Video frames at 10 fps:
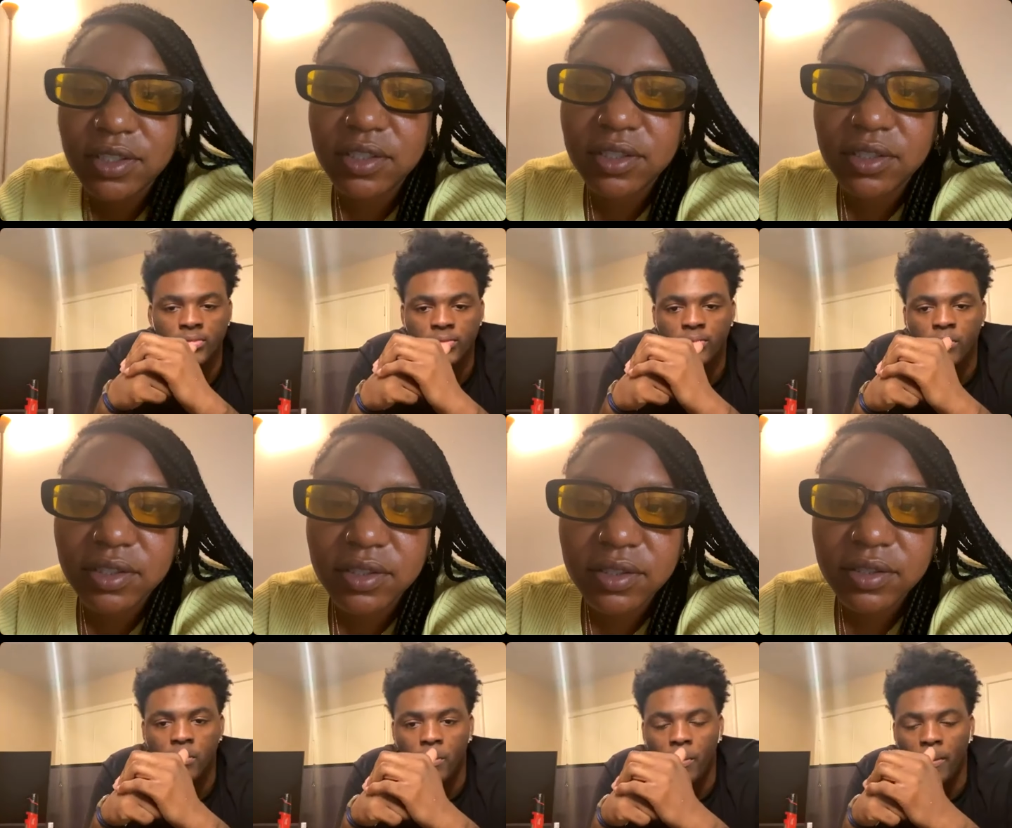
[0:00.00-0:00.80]

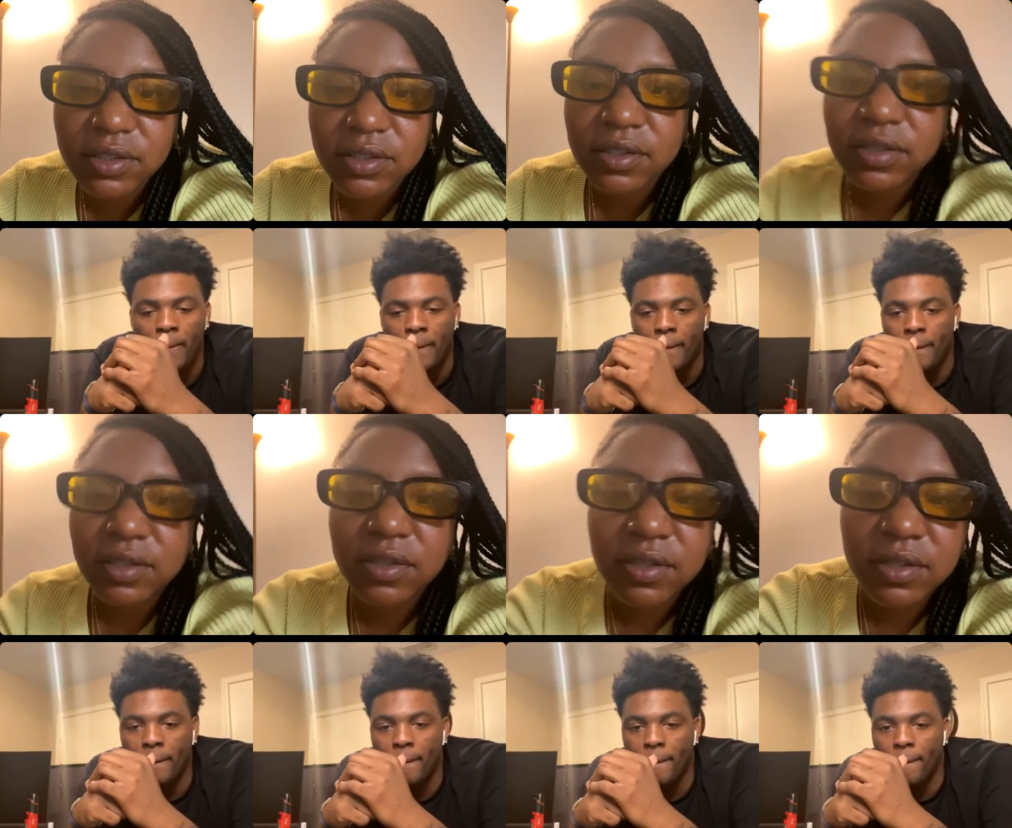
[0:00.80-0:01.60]

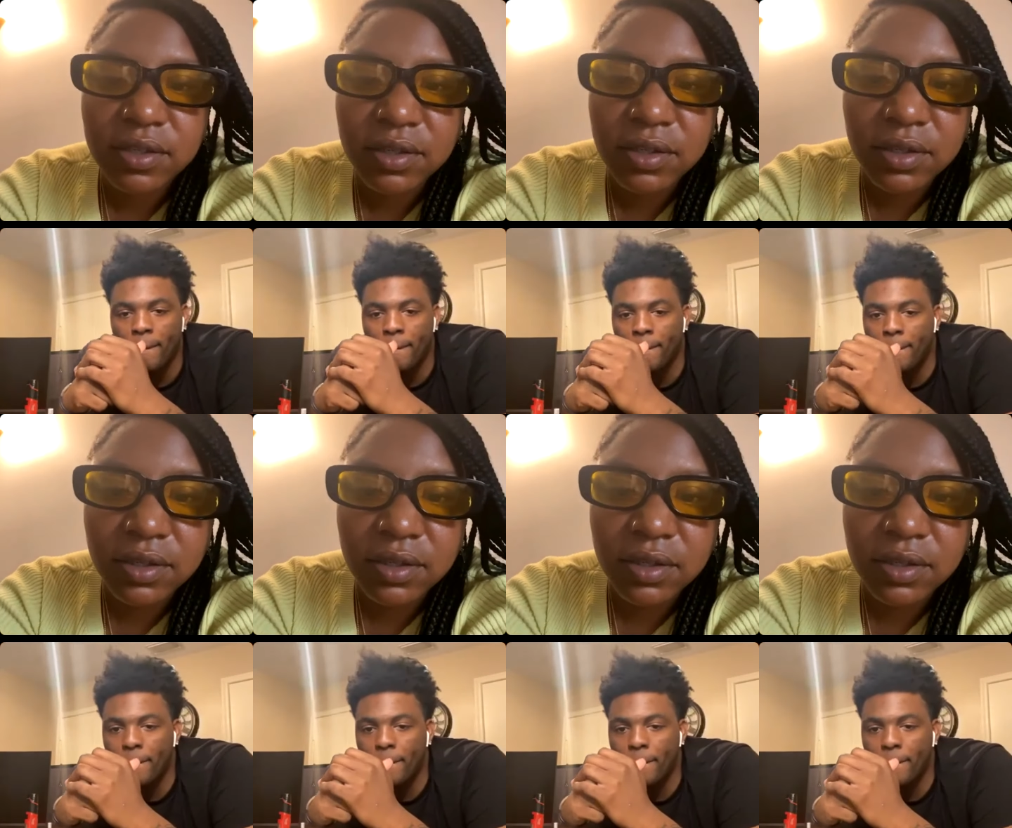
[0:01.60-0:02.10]
Nothing is said.